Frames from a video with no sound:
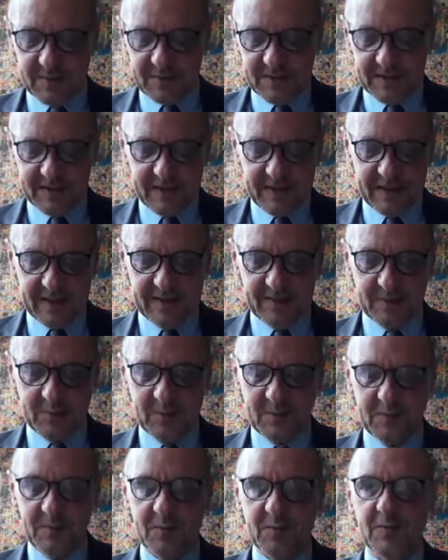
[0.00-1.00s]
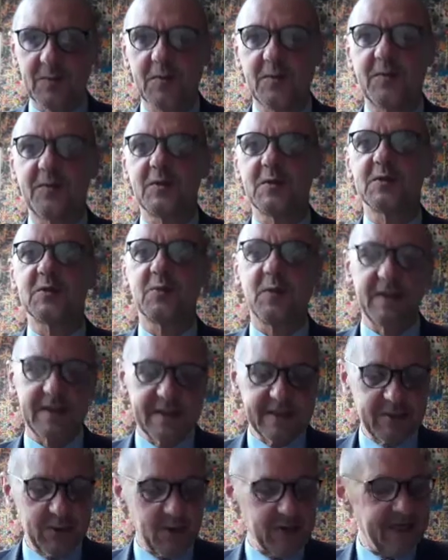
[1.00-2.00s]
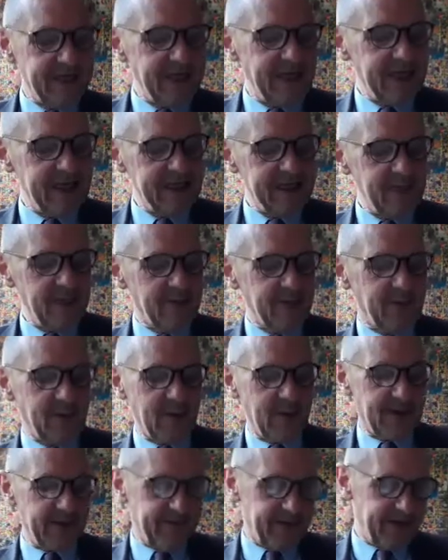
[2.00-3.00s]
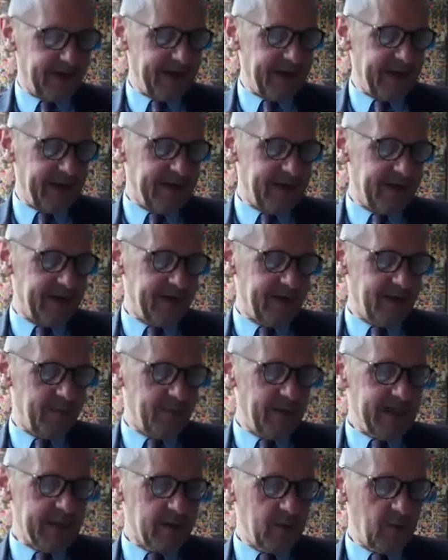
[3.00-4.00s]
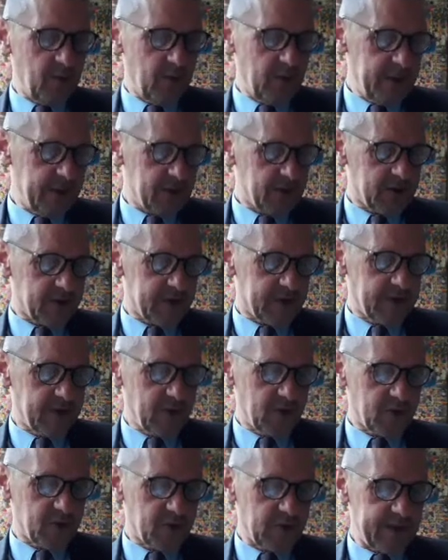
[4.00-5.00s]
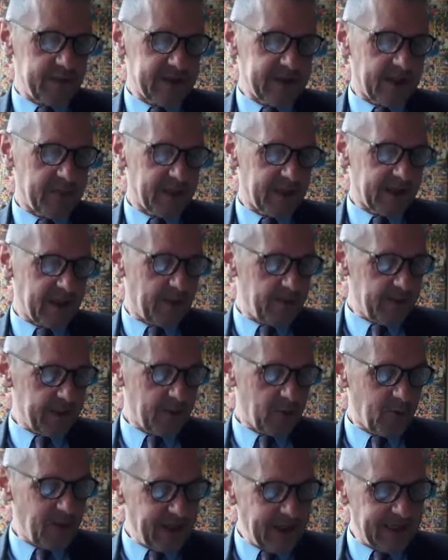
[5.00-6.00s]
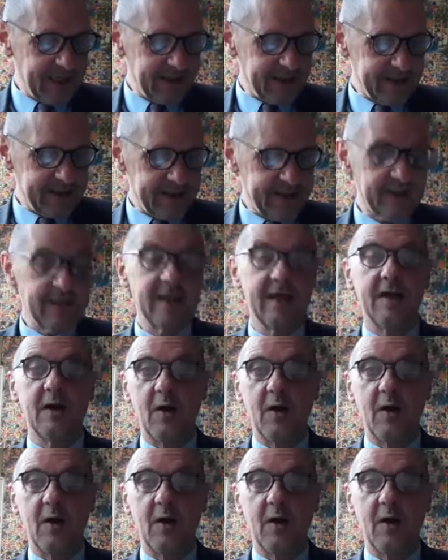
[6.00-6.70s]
the first one is the Nine of Raphael. Make a wish. Your dreams are becoming reality.